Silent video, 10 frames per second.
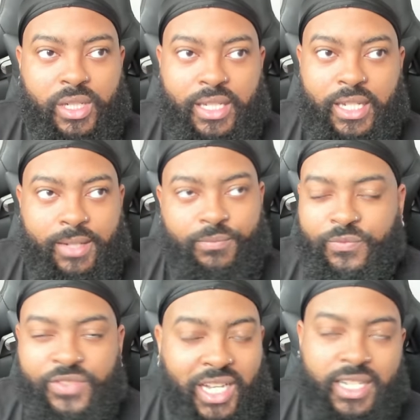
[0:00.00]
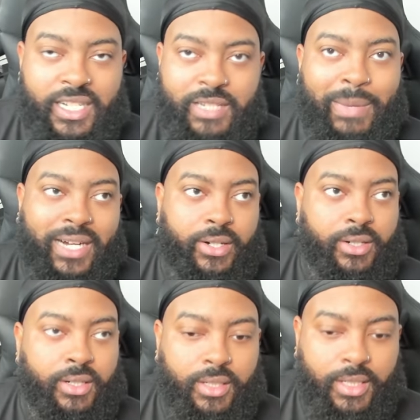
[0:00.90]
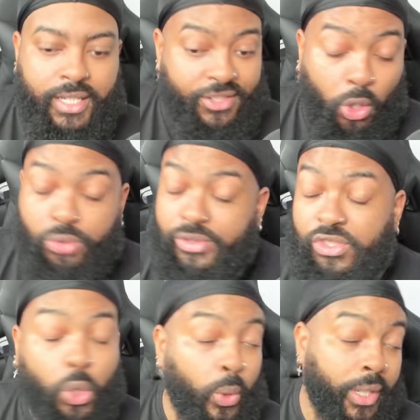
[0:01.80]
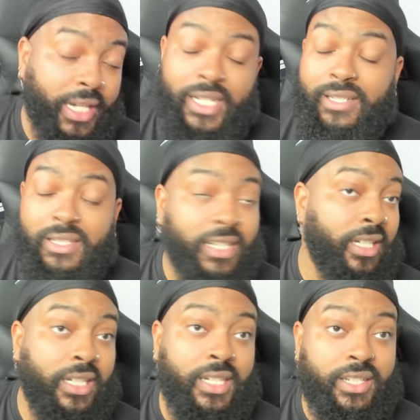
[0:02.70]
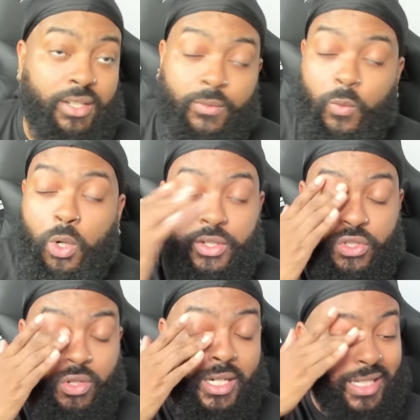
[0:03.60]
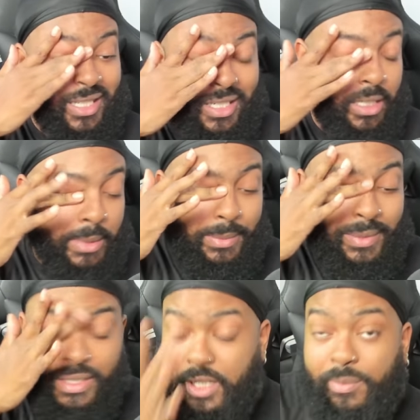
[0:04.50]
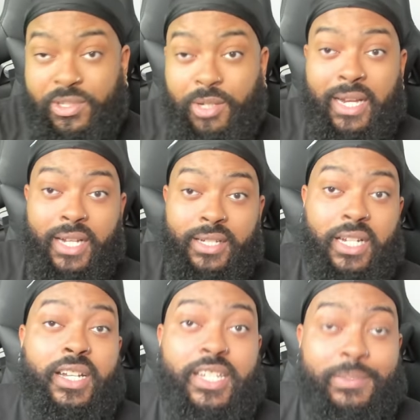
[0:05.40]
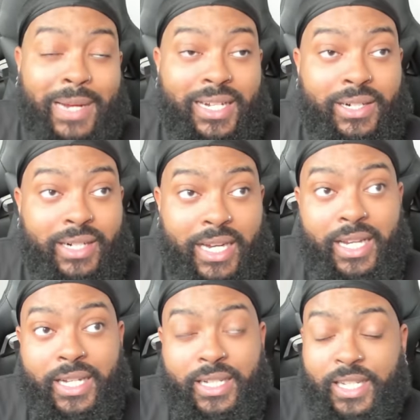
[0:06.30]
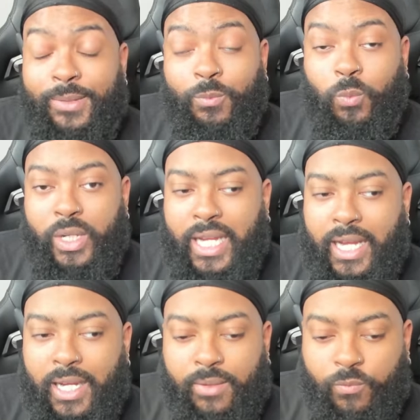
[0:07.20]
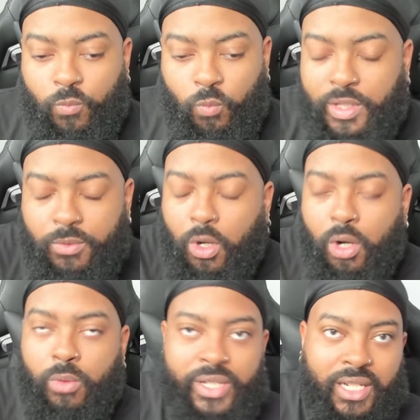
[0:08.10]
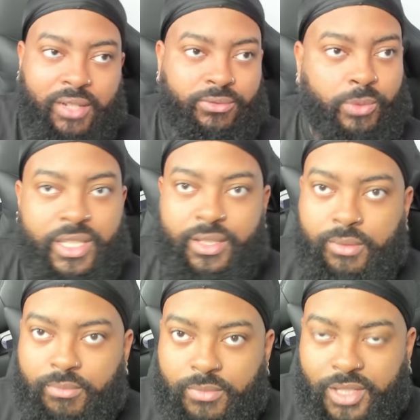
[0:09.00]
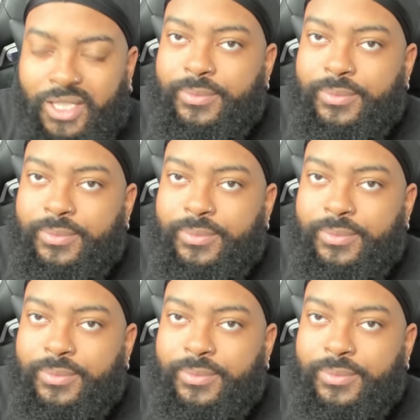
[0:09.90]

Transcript: it, none of this mattered. His whole story, his lineage, and on trying to get the W W E Championship, none of this mattered. And then we have, what are we left with then?